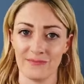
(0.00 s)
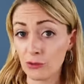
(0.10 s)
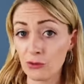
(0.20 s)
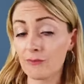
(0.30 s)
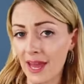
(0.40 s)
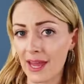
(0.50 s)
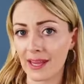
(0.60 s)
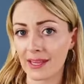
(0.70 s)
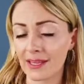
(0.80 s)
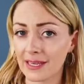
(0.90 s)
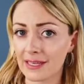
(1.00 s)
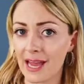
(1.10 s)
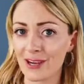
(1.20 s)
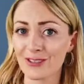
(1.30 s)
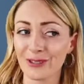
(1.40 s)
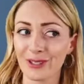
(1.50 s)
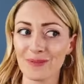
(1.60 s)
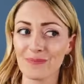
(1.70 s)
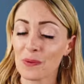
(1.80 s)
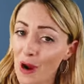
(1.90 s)
You may, and
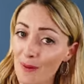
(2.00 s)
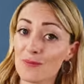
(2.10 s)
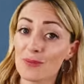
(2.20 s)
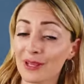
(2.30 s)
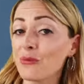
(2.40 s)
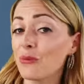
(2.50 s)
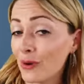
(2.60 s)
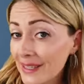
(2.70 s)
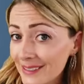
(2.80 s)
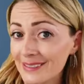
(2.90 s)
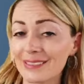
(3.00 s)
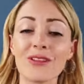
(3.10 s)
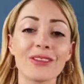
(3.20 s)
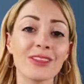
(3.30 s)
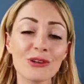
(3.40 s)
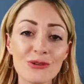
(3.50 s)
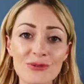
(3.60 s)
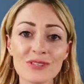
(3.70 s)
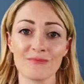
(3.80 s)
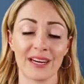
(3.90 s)
actually probably will,
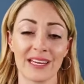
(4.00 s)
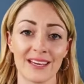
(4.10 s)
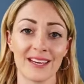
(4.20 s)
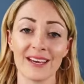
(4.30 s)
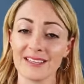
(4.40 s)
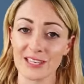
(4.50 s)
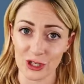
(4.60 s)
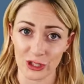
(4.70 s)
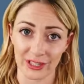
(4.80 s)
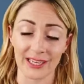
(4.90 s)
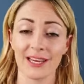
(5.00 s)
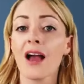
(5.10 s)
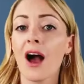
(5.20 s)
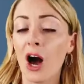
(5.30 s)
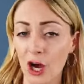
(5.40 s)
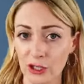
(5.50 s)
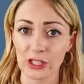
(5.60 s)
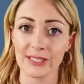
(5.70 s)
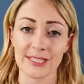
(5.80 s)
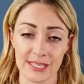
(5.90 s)
lose money initially on
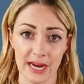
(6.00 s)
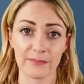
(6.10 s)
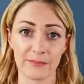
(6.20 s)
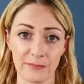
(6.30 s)
your listing.